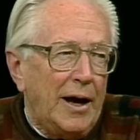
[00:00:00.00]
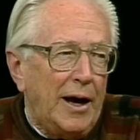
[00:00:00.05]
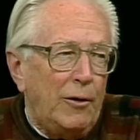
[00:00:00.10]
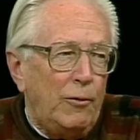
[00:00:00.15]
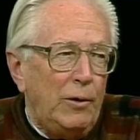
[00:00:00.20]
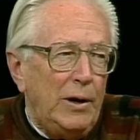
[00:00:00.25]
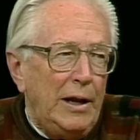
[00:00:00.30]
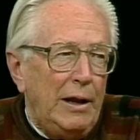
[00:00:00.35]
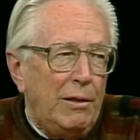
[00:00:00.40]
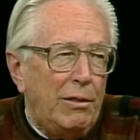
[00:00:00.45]

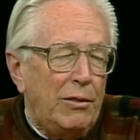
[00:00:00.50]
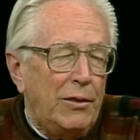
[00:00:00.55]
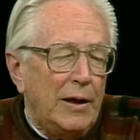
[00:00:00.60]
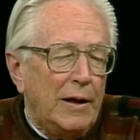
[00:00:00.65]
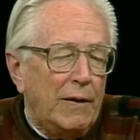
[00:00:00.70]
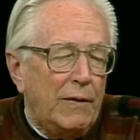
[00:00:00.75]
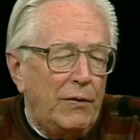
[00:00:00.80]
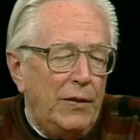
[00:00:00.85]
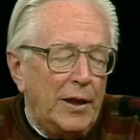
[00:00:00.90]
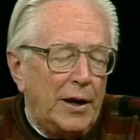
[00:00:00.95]
I really
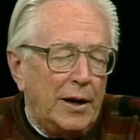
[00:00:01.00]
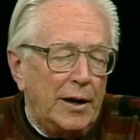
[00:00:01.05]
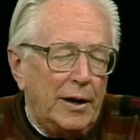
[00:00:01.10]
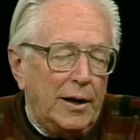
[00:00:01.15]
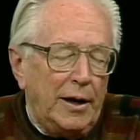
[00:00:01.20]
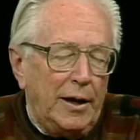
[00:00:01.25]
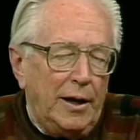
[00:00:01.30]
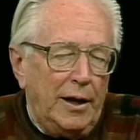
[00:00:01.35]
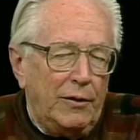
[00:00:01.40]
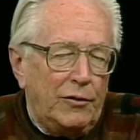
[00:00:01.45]
think that
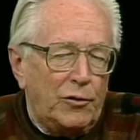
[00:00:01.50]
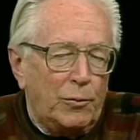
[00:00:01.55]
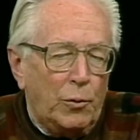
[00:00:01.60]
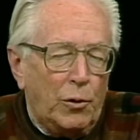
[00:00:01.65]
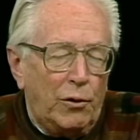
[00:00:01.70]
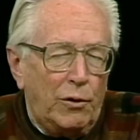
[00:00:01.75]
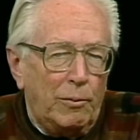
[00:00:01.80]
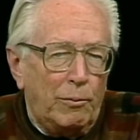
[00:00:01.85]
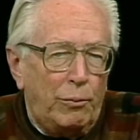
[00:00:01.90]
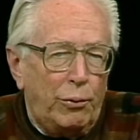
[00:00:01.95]

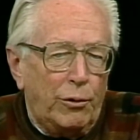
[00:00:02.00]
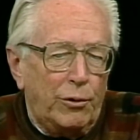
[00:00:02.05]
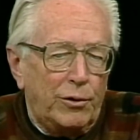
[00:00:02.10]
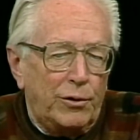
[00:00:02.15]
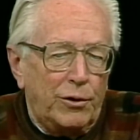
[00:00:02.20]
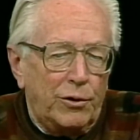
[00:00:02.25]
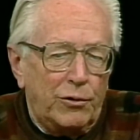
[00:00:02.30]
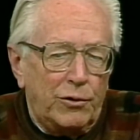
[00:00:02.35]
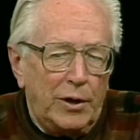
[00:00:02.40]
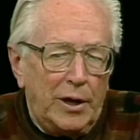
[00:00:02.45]
it's more
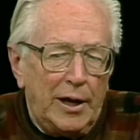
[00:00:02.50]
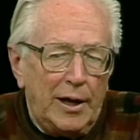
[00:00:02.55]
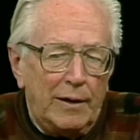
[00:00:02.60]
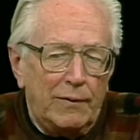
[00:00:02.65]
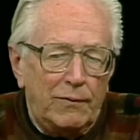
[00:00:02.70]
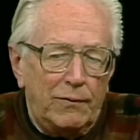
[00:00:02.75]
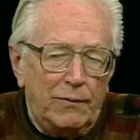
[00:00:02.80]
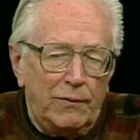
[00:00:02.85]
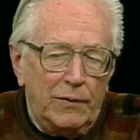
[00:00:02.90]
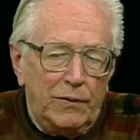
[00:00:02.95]
important to
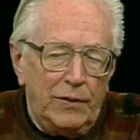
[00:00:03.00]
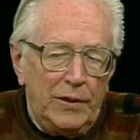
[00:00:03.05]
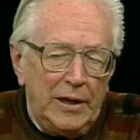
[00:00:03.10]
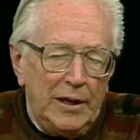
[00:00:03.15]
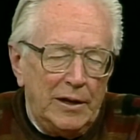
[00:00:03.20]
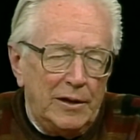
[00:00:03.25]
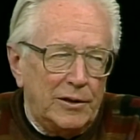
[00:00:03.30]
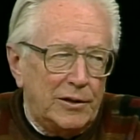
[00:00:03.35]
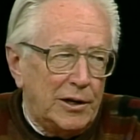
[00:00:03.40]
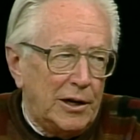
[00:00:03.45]
have
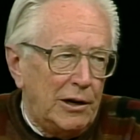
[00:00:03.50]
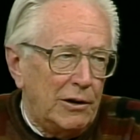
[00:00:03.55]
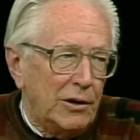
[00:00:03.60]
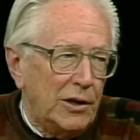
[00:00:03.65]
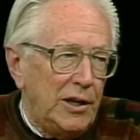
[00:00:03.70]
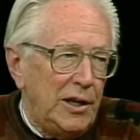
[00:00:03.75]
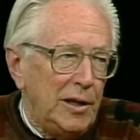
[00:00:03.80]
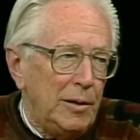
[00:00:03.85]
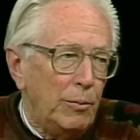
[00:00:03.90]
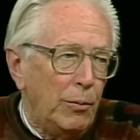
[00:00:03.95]
the
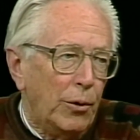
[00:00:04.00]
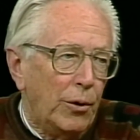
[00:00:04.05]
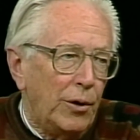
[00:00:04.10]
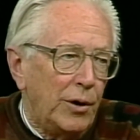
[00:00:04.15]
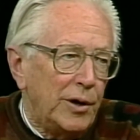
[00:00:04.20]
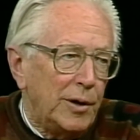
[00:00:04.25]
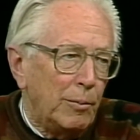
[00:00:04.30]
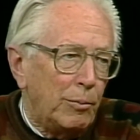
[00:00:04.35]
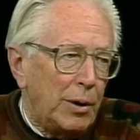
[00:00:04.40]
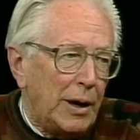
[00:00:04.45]
entire
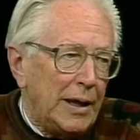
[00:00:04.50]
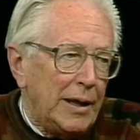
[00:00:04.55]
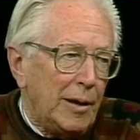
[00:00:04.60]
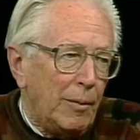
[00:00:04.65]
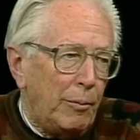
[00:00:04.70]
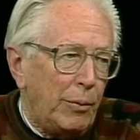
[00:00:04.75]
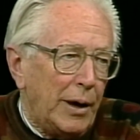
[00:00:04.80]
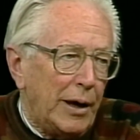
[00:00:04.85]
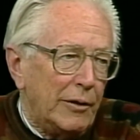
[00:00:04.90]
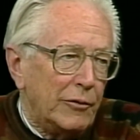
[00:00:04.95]
keyboard to
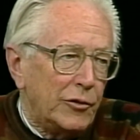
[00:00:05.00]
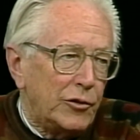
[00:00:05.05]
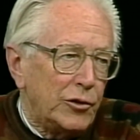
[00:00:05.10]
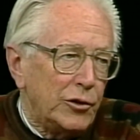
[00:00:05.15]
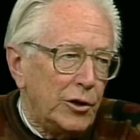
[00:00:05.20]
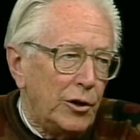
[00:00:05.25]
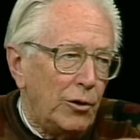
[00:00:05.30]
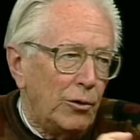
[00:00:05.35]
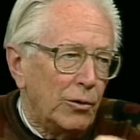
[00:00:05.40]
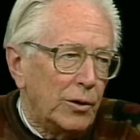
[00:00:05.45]
play upon
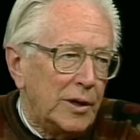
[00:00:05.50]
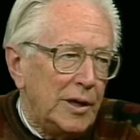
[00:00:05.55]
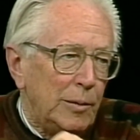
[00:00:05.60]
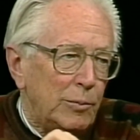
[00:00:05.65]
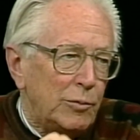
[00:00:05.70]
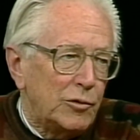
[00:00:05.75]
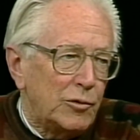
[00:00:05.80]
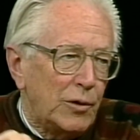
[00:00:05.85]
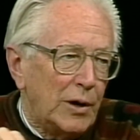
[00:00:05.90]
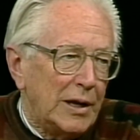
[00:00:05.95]
so you don't
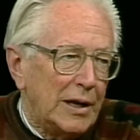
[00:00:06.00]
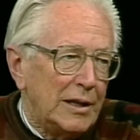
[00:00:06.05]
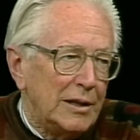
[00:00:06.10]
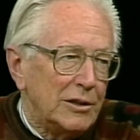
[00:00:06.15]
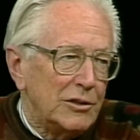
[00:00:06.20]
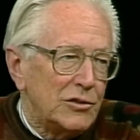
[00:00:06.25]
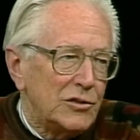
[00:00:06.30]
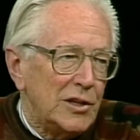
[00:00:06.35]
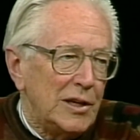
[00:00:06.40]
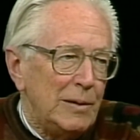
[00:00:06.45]
keep
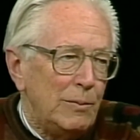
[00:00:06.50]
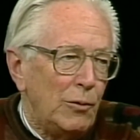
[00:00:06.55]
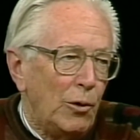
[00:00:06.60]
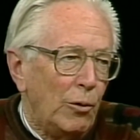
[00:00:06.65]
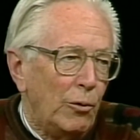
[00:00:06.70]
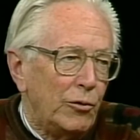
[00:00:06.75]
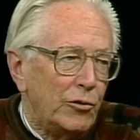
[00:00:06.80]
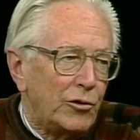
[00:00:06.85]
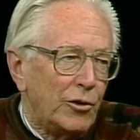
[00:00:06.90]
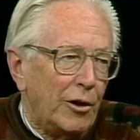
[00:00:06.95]
striking the
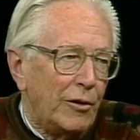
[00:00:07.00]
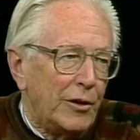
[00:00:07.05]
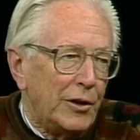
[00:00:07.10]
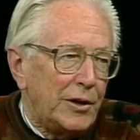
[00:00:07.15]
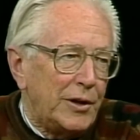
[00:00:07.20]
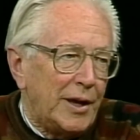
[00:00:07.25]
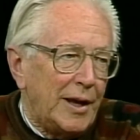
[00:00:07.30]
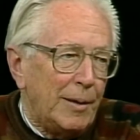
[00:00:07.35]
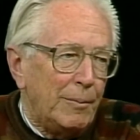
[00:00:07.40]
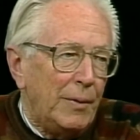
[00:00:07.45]
same notes all
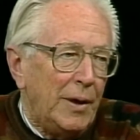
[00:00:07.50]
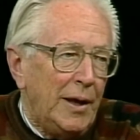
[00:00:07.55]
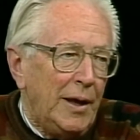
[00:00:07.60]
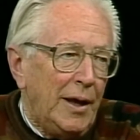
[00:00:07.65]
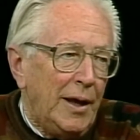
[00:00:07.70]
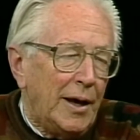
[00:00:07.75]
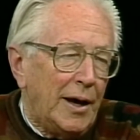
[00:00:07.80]
the time.